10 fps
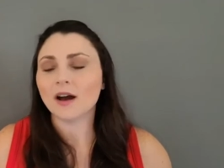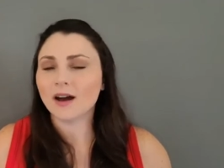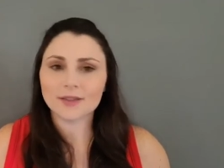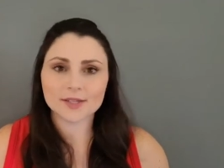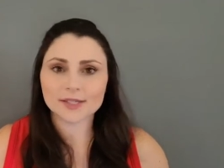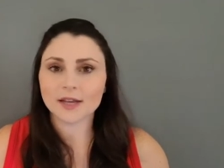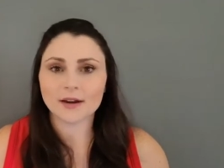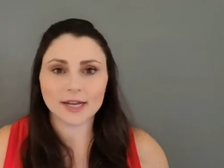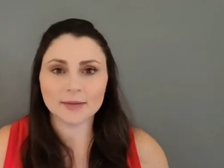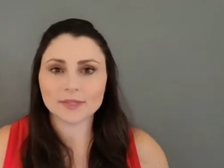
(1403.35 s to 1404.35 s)
all the
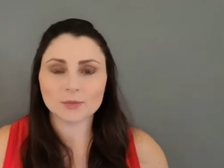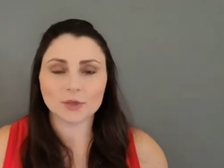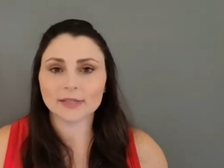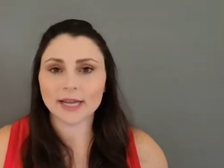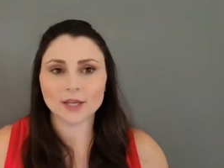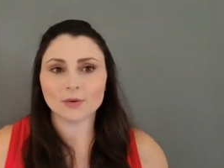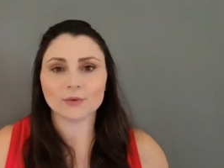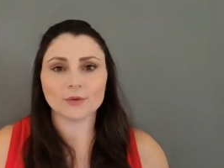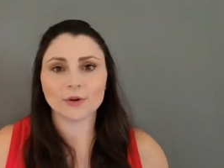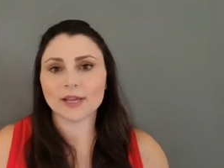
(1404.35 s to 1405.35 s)
CRMs will let
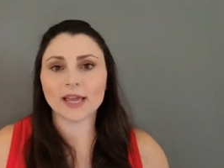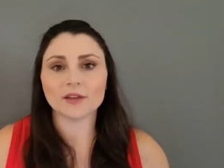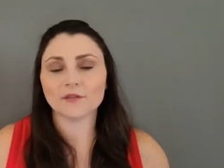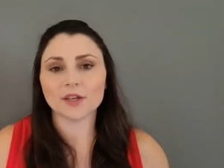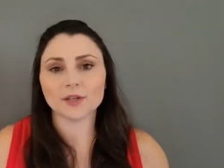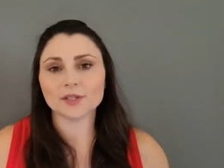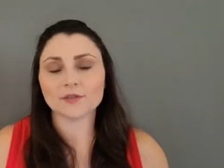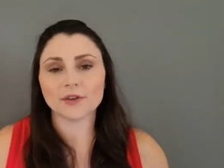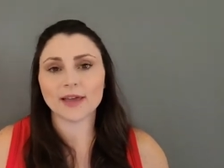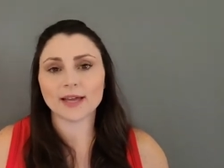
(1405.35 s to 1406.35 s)
you create fields
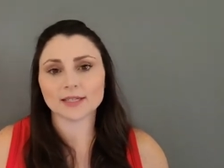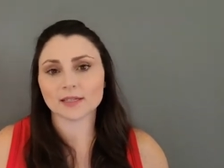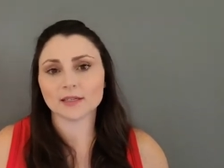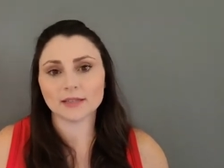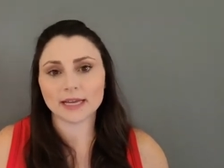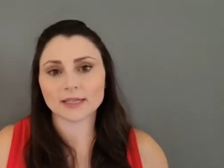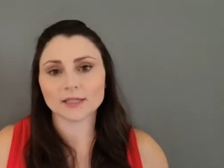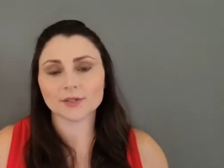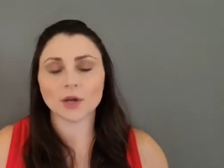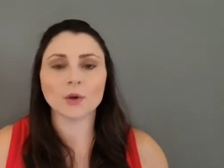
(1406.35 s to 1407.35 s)
for that to collect.
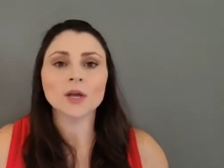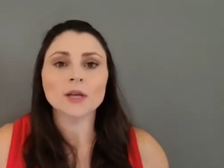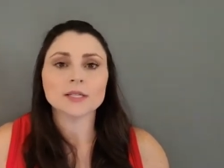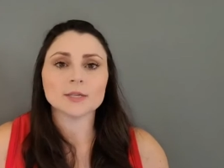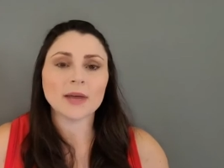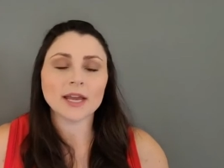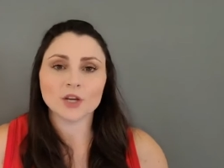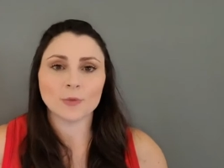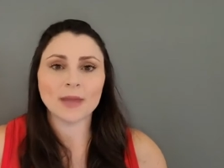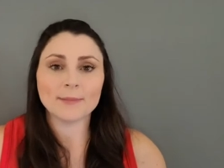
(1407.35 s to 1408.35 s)
So depending
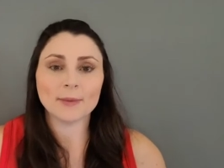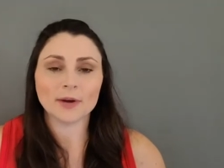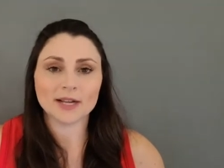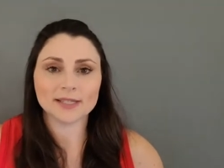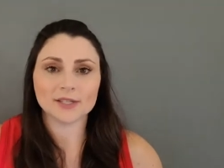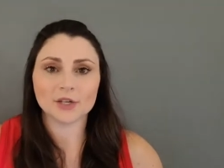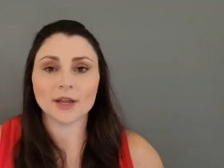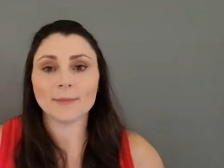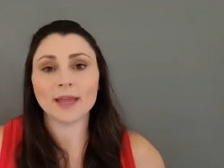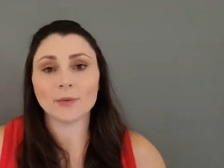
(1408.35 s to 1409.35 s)
on your payment processor,
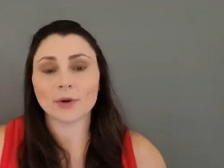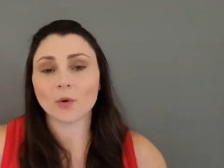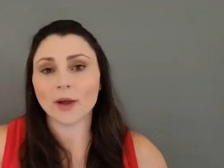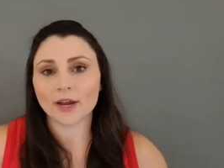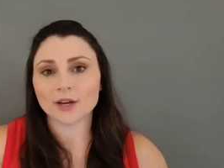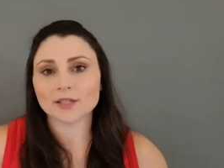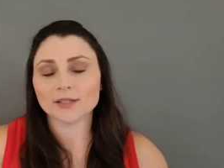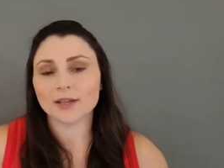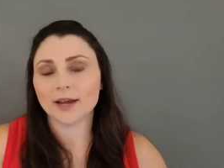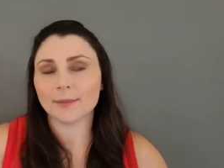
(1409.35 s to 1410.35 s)
it may require
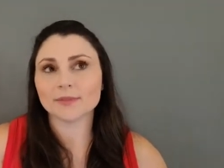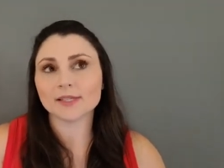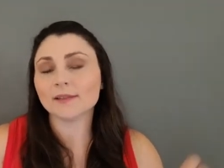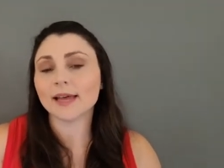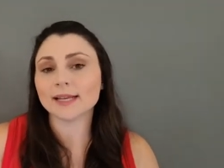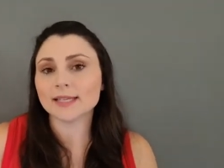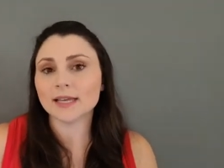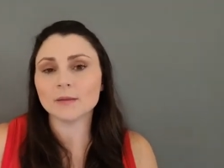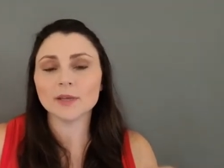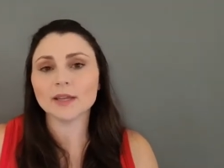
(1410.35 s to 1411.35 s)

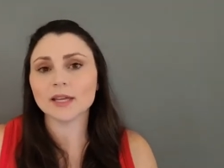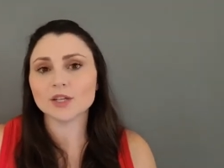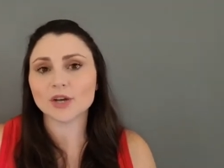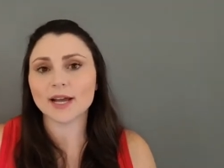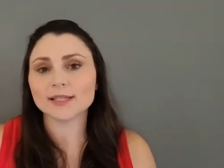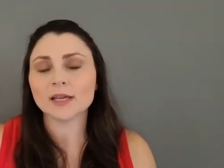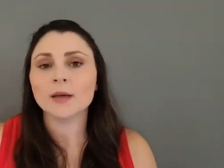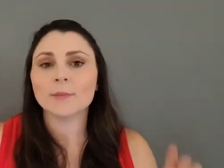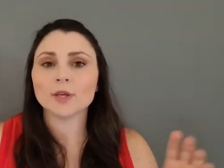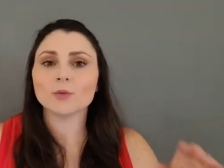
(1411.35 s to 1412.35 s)
selecting a billing address,
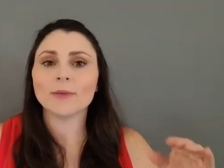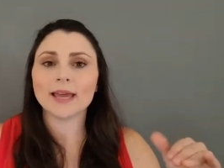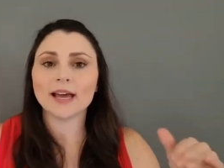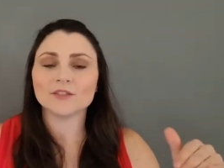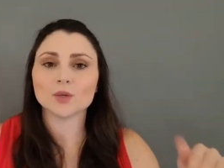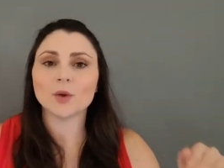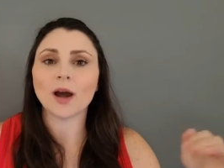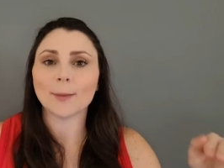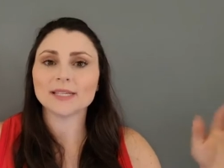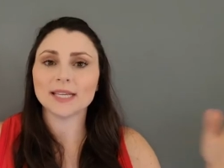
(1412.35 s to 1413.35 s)
but you may have to
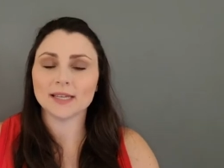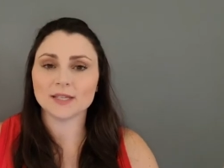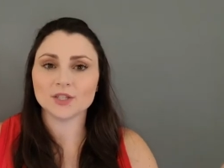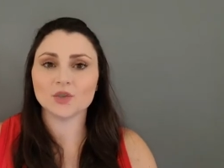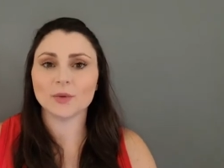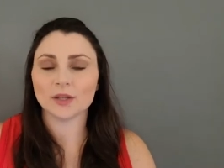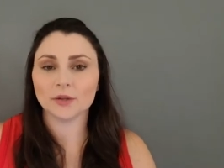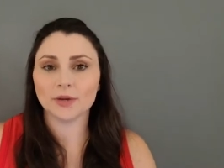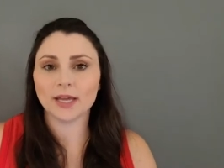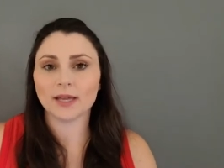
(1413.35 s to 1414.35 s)
opt into
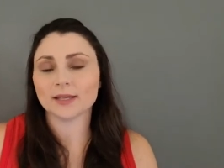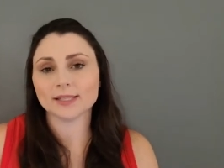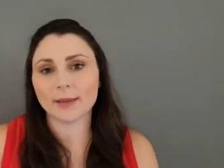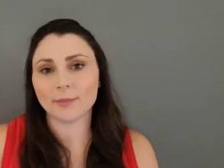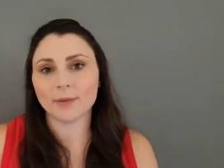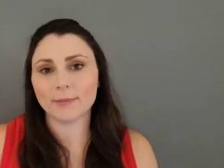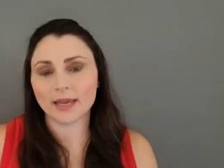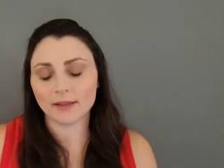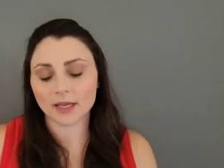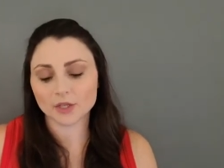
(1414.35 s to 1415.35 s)
including a separate
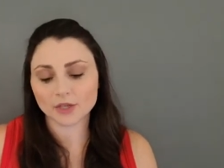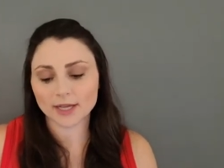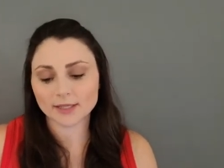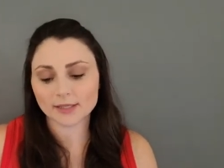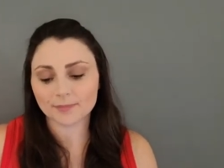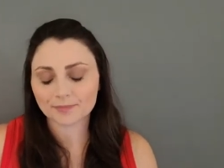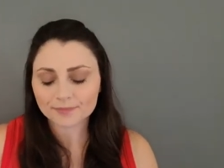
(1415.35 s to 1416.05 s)
mailing address.